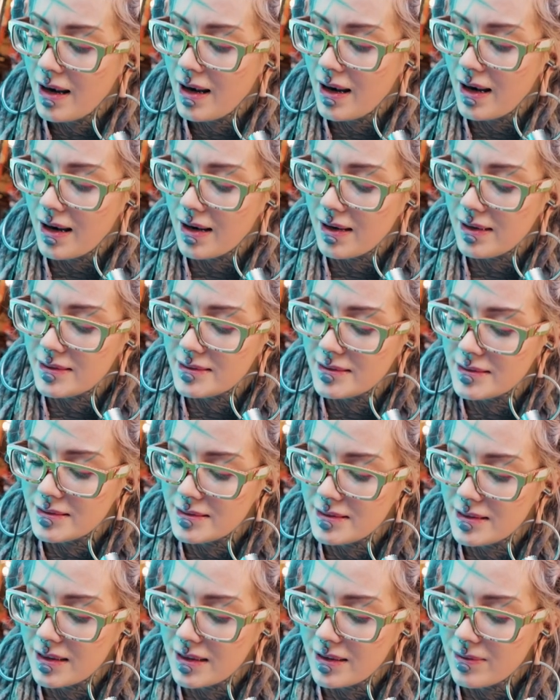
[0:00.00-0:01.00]

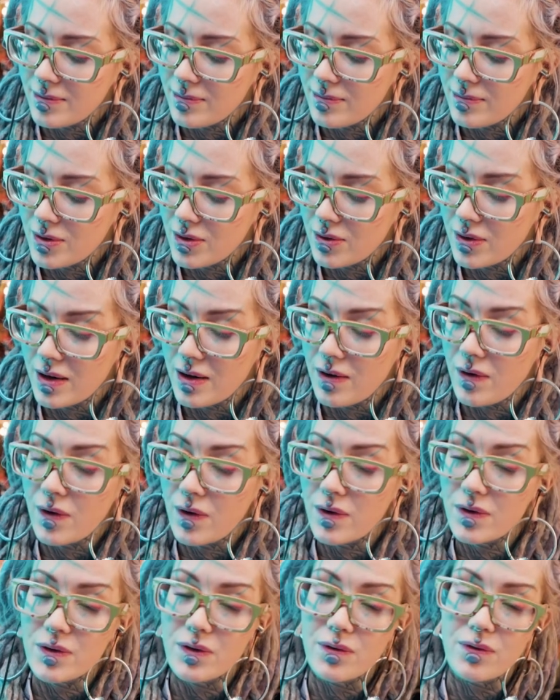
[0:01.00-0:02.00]
And you are
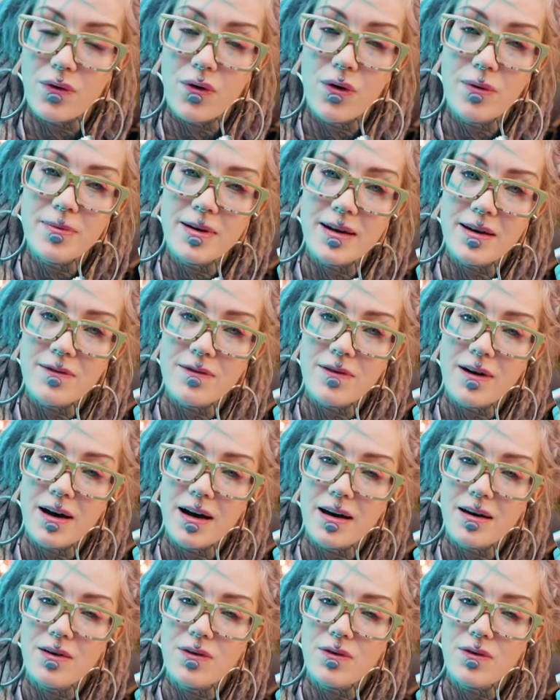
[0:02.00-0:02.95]
also warmly invited